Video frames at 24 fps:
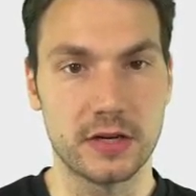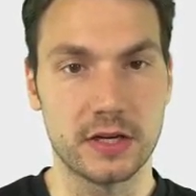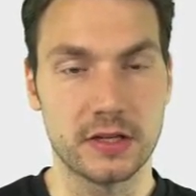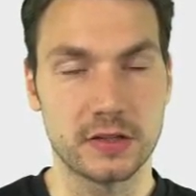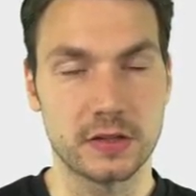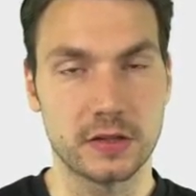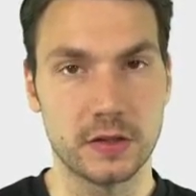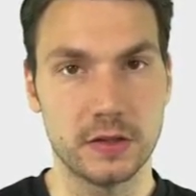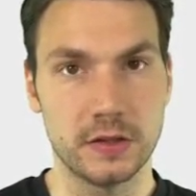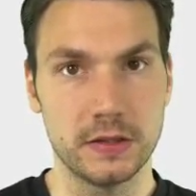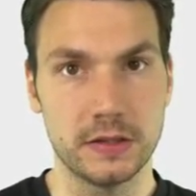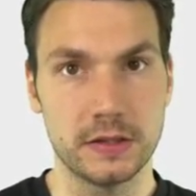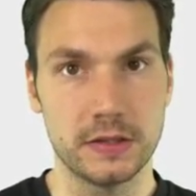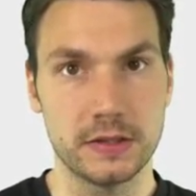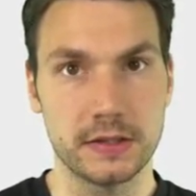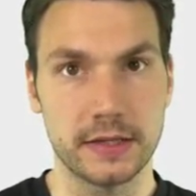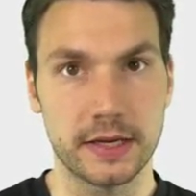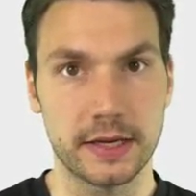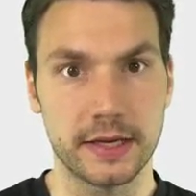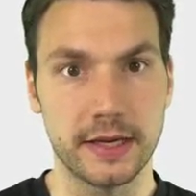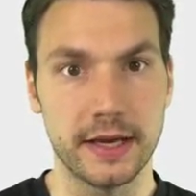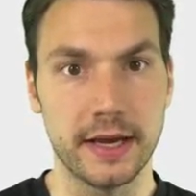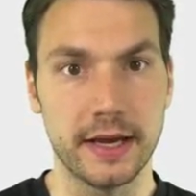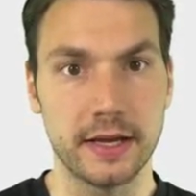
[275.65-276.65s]
So this is
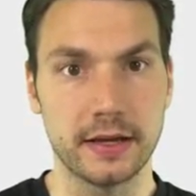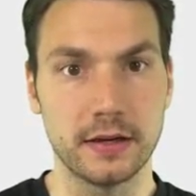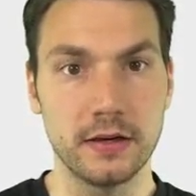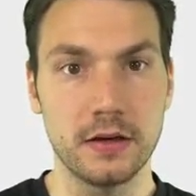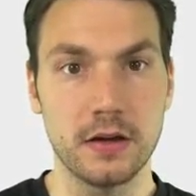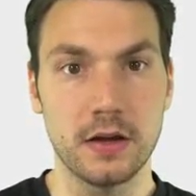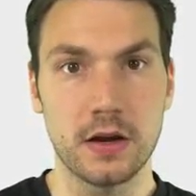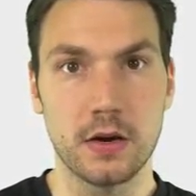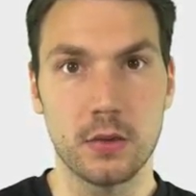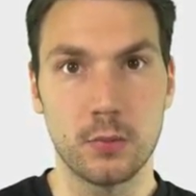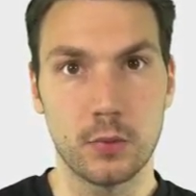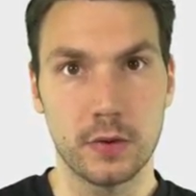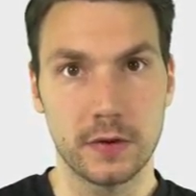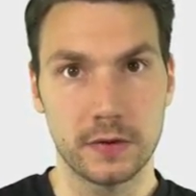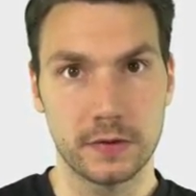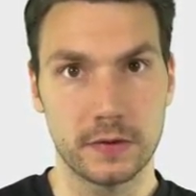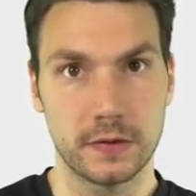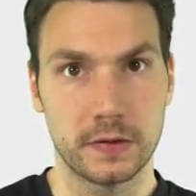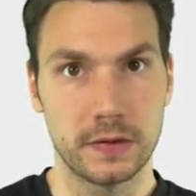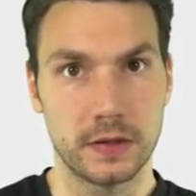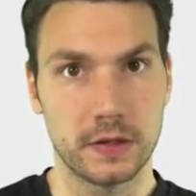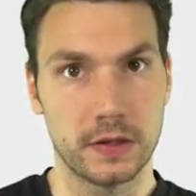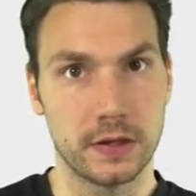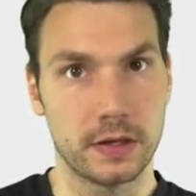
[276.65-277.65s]
again with
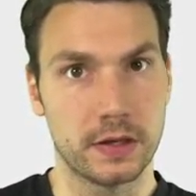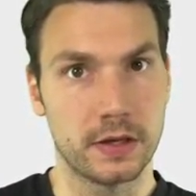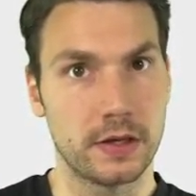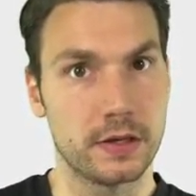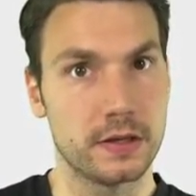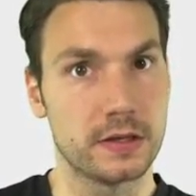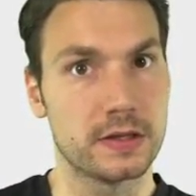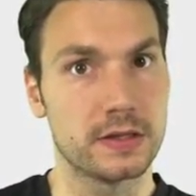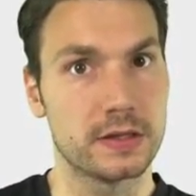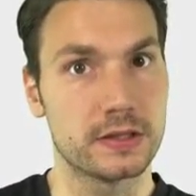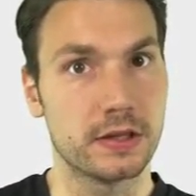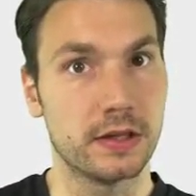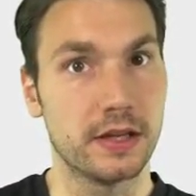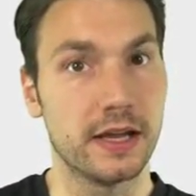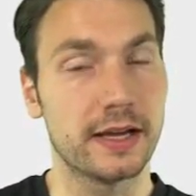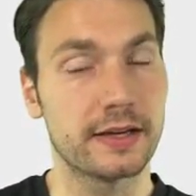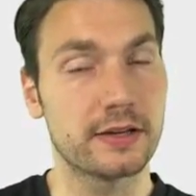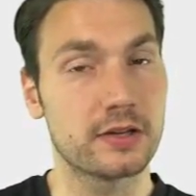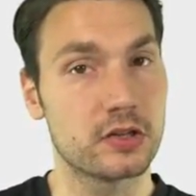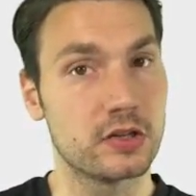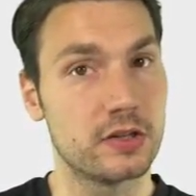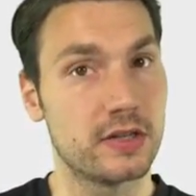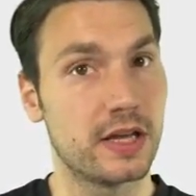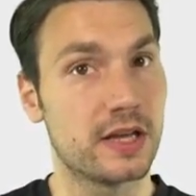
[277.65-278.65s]
the
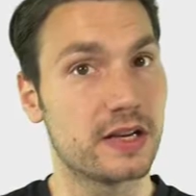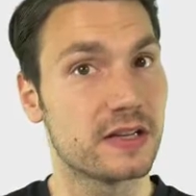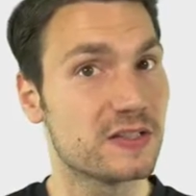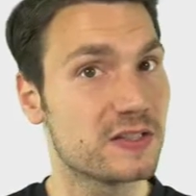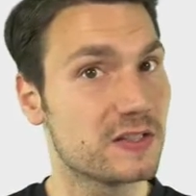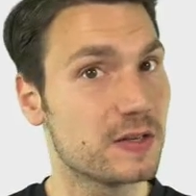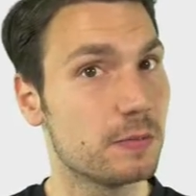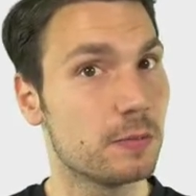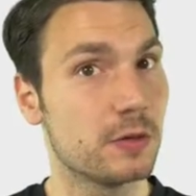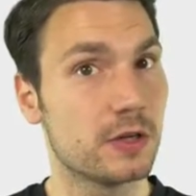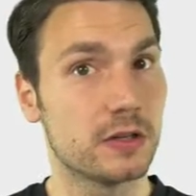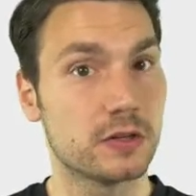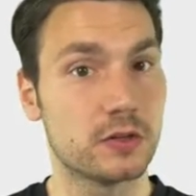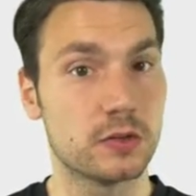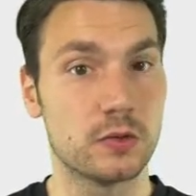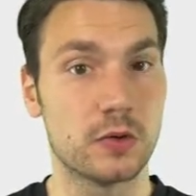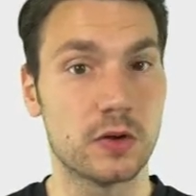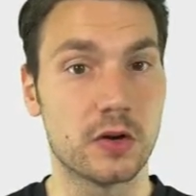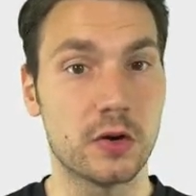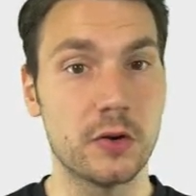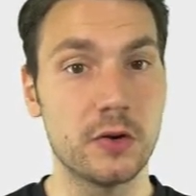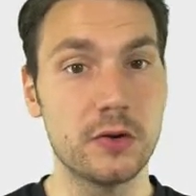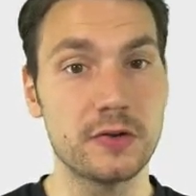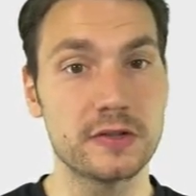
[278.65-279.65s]
selection that is similar to a
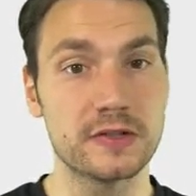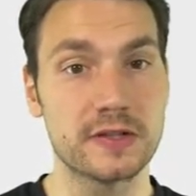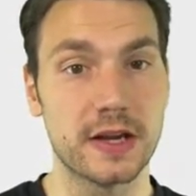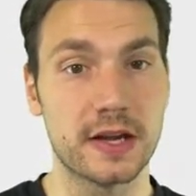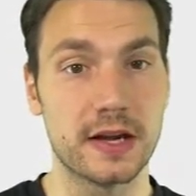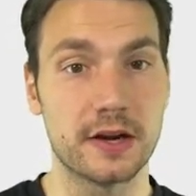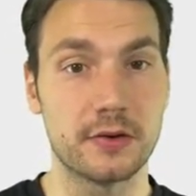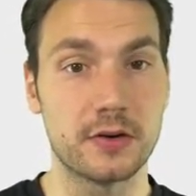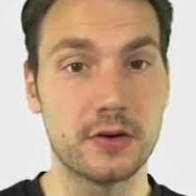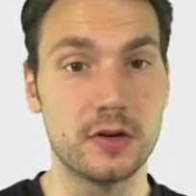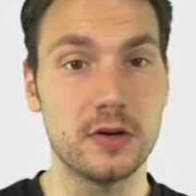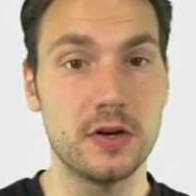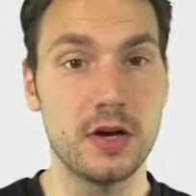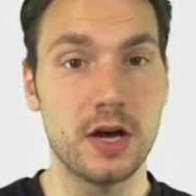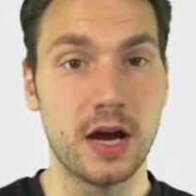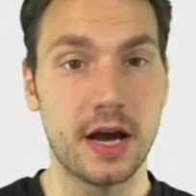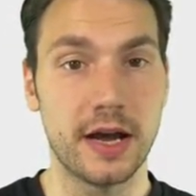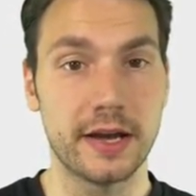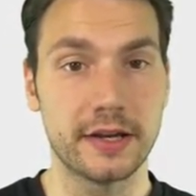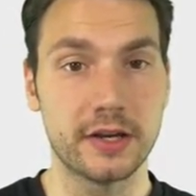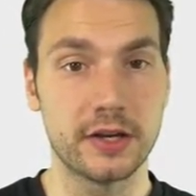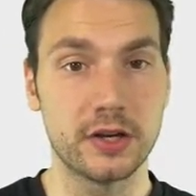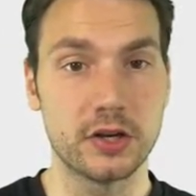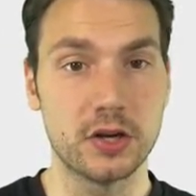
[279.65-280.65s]
cursor arrow. I
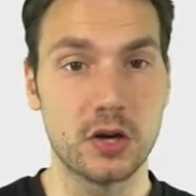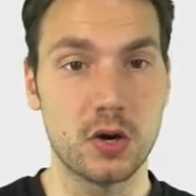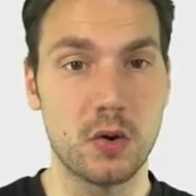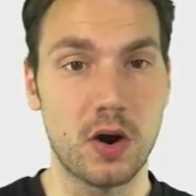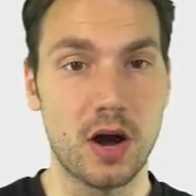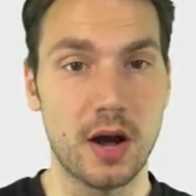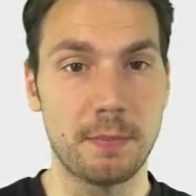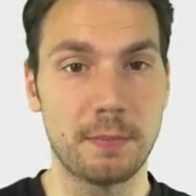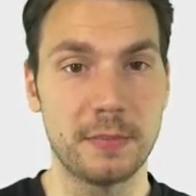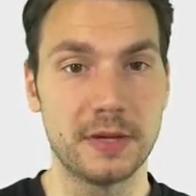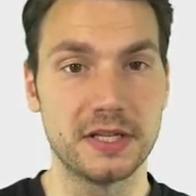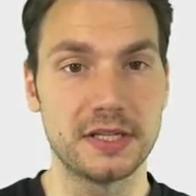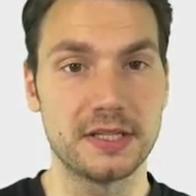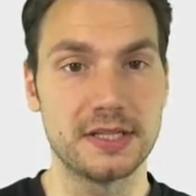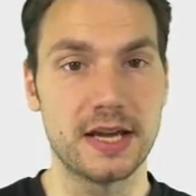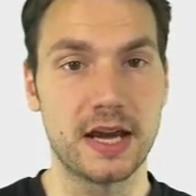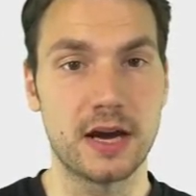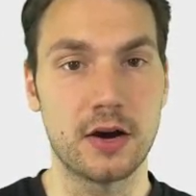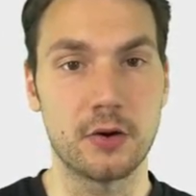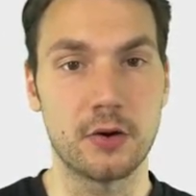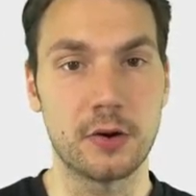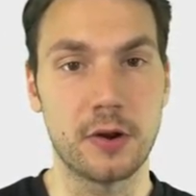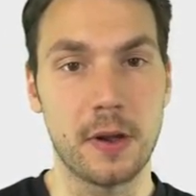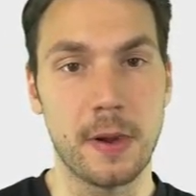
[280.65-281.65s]
can go up and
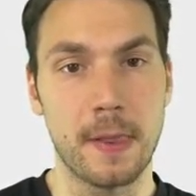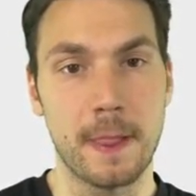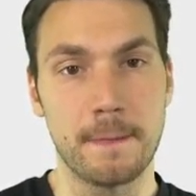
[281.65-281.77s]
down.